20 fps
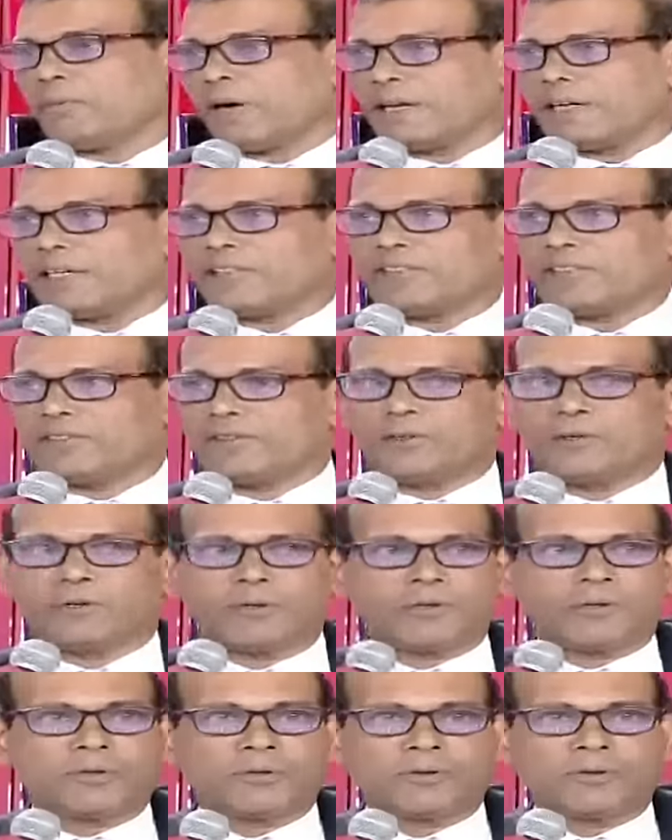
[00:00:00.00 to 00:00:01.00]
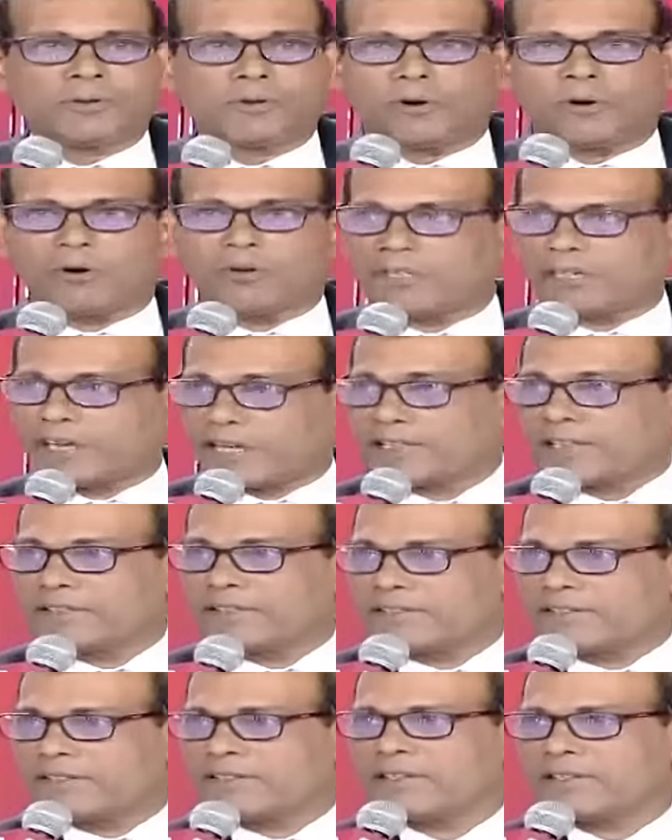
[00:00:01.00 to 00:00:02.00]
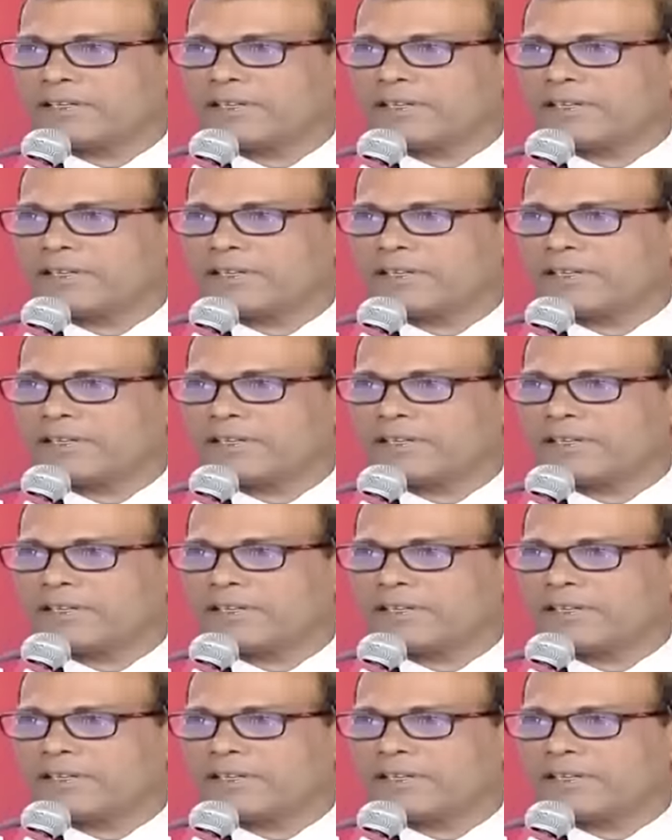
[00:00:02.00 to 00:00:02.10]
minds do wrong things.